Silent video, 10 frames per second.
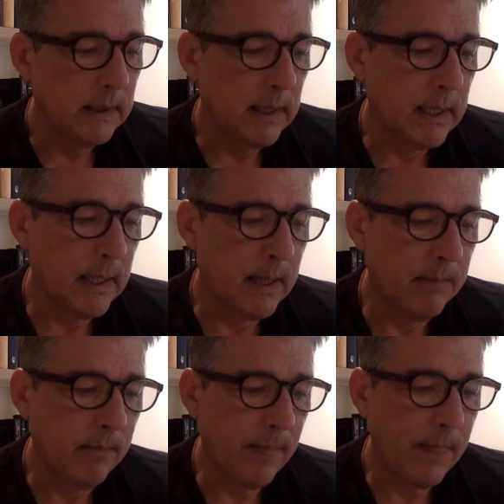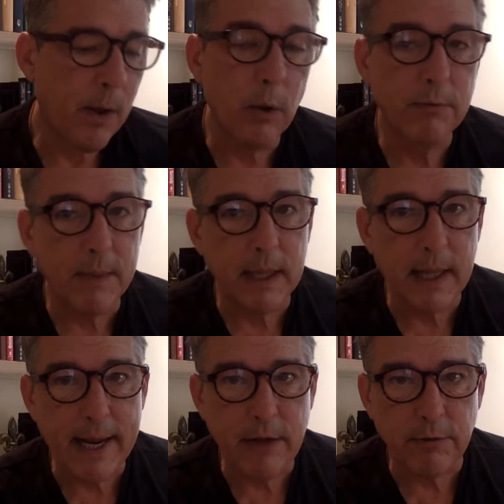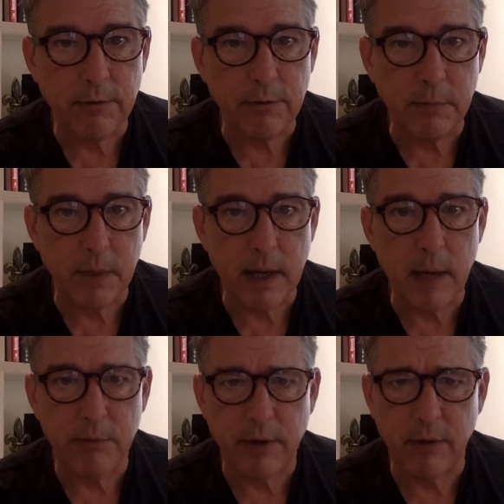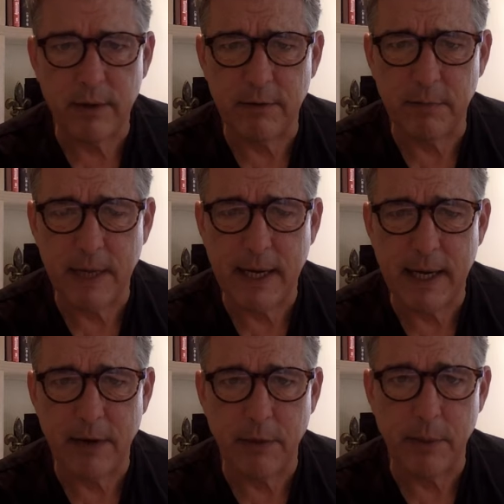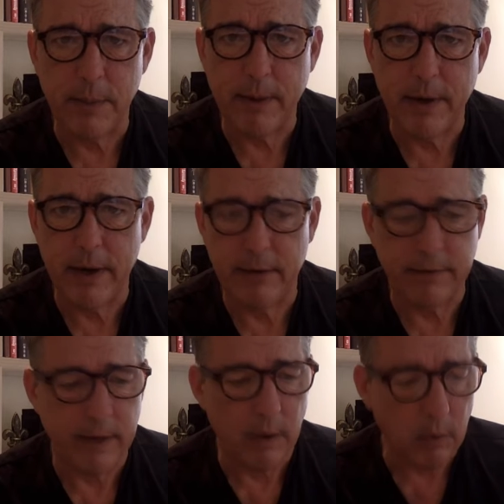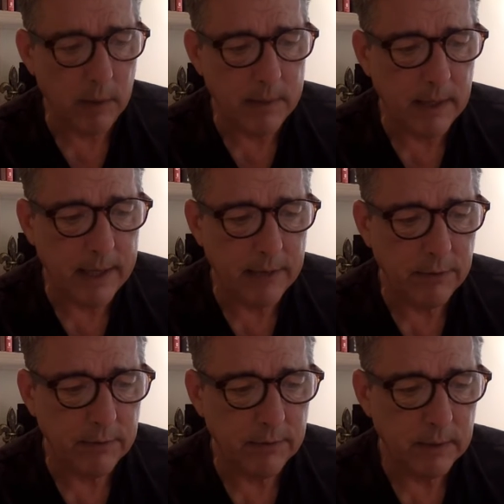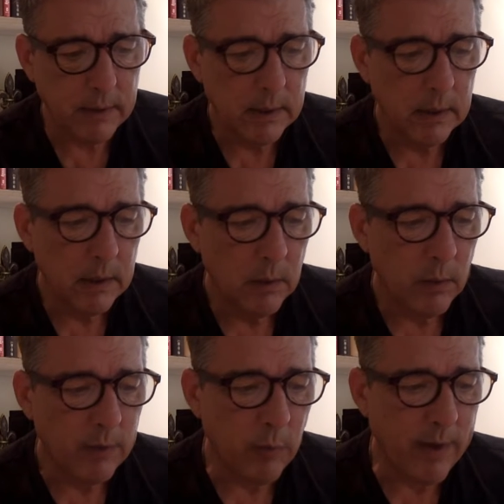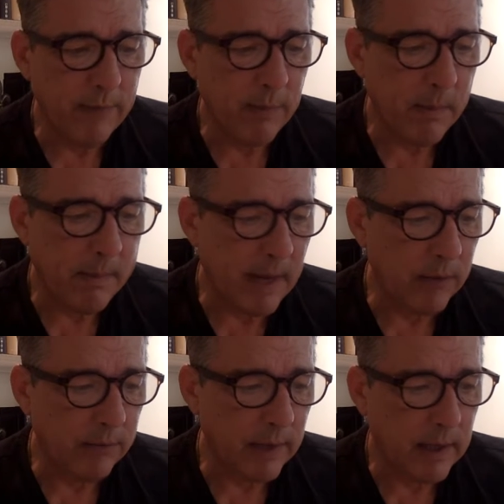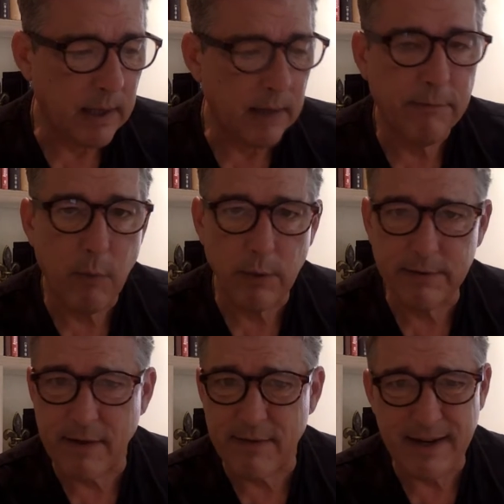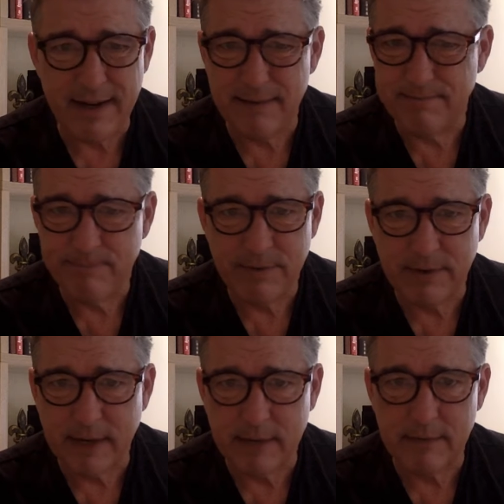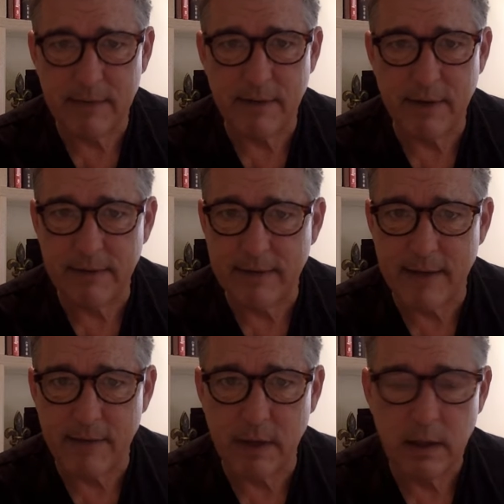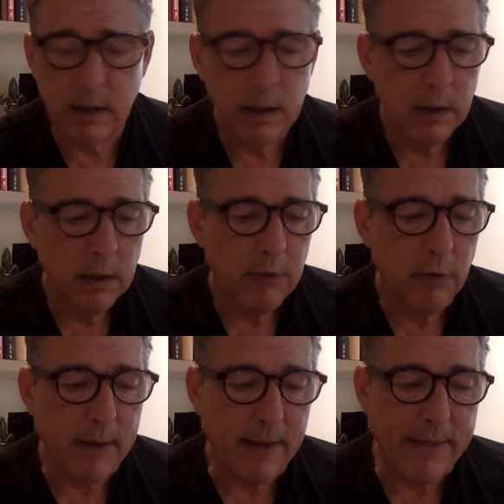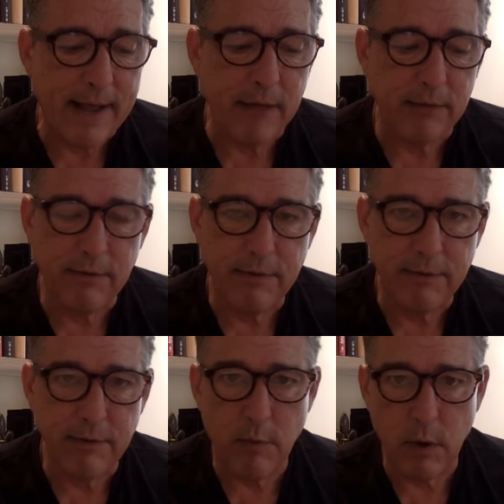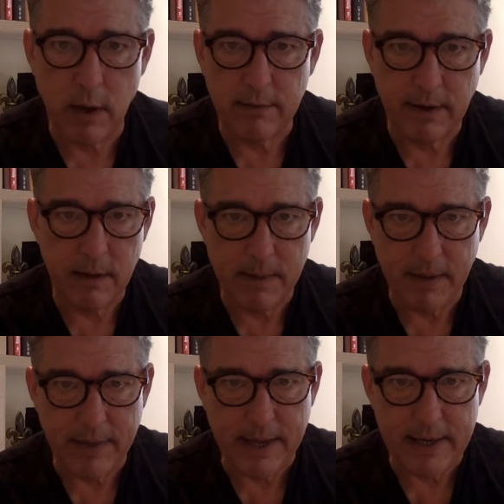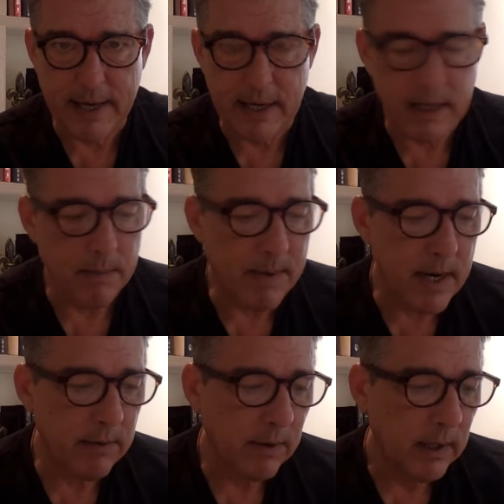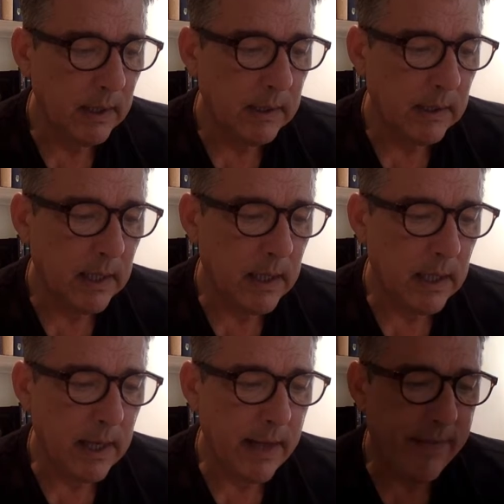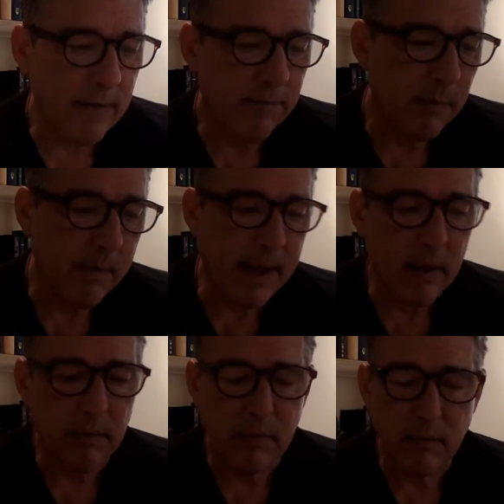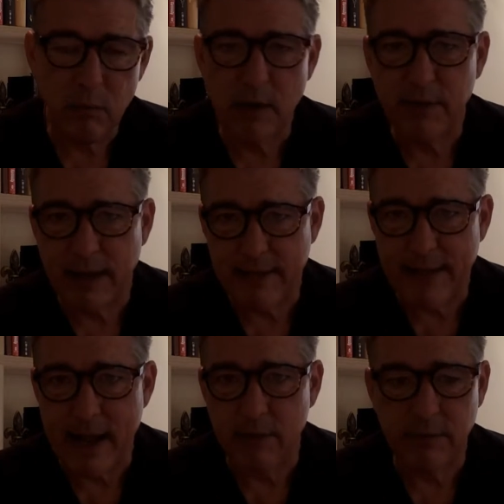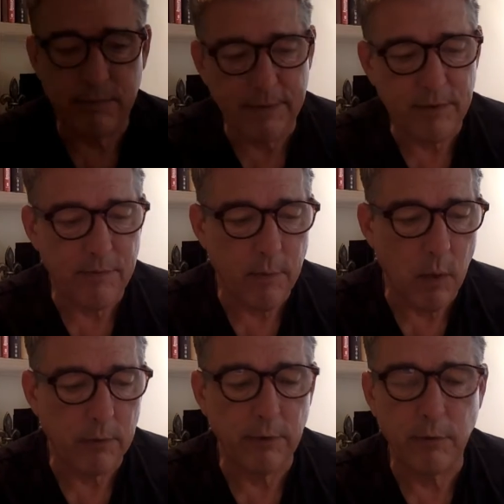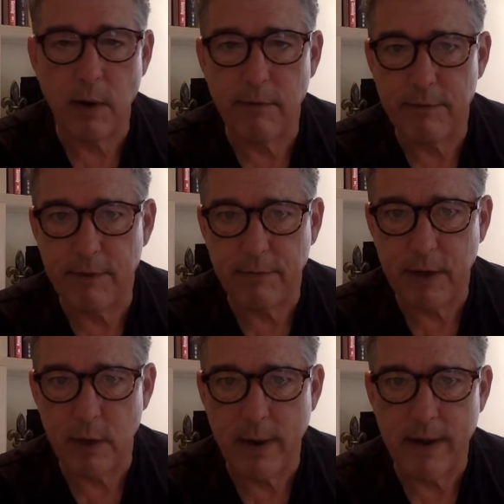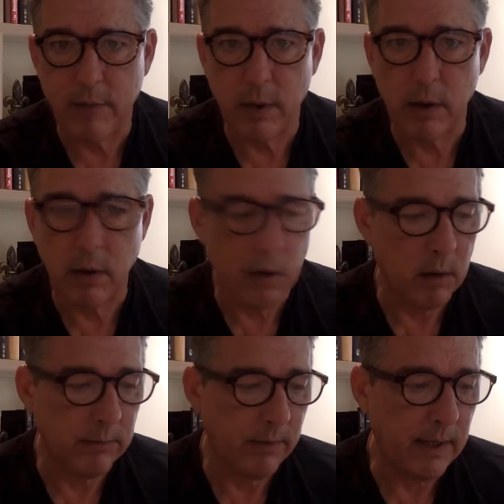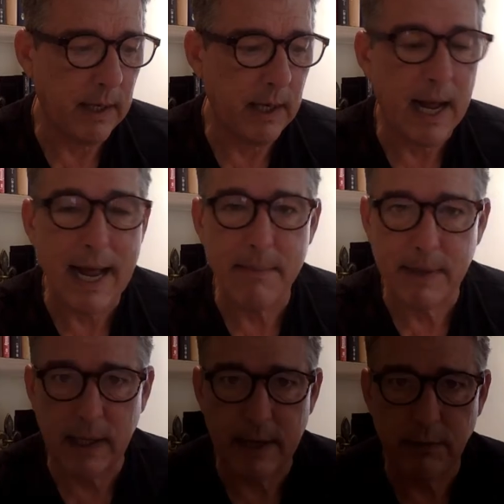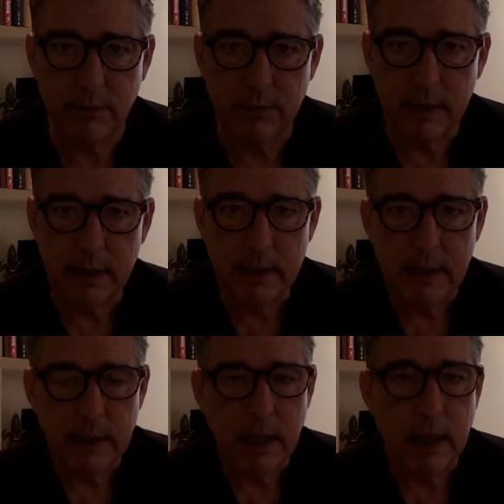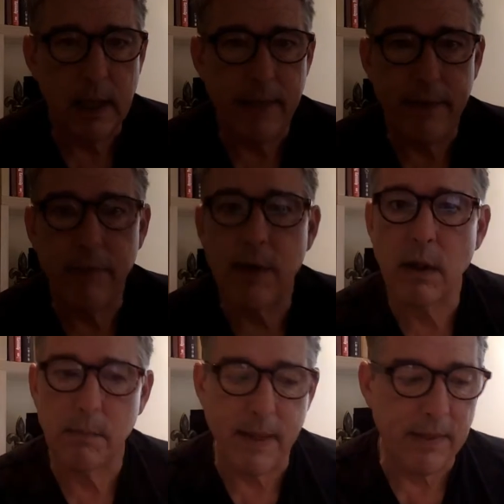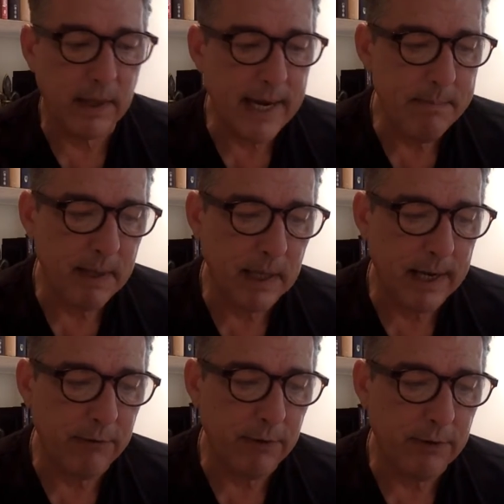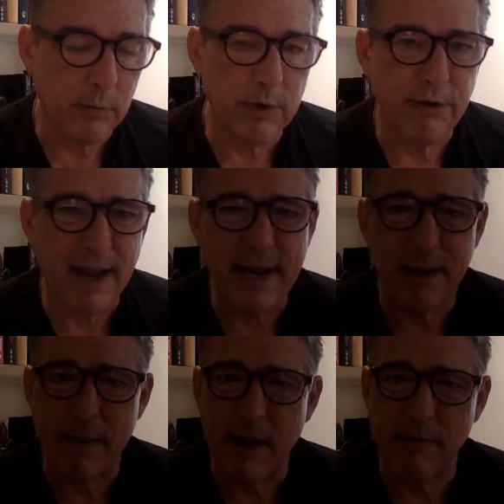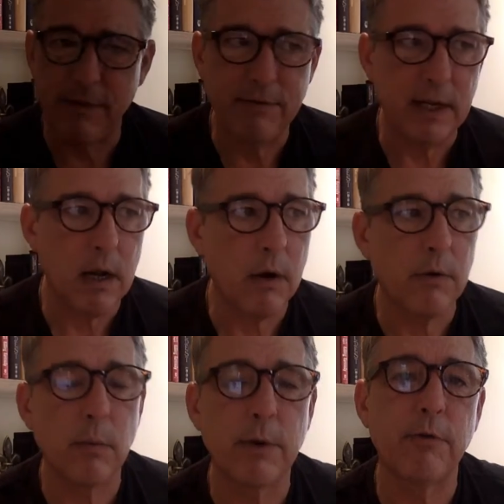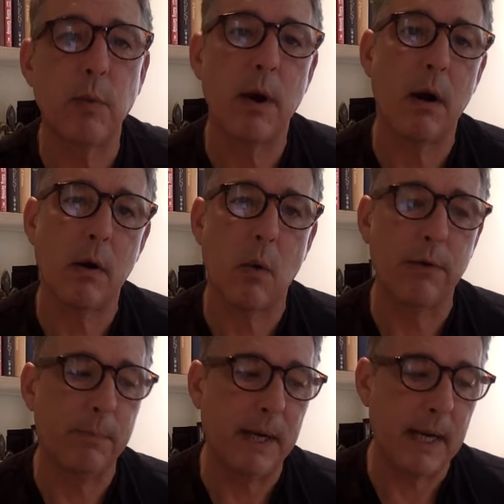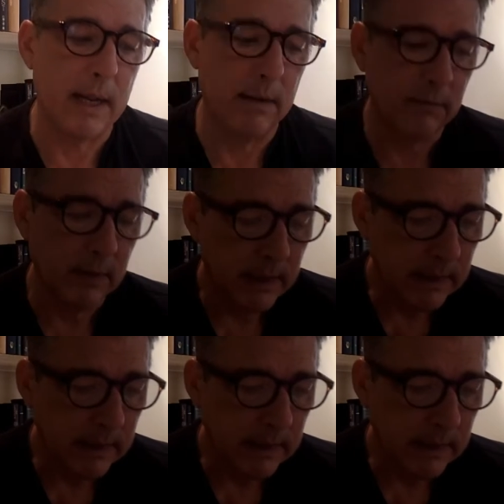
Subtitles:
Those Middle Ages are split up, generally speaking, into three periods. The early Middle Ages, which went from about 476, 77 to about 1054, and I'll tell you about that date in a minute. And then from about roughly 1054 to 1250, you have what are called the High Middle Ages, and they're followed by the Late Middle Ages, which end about 1500, which is where our course begins.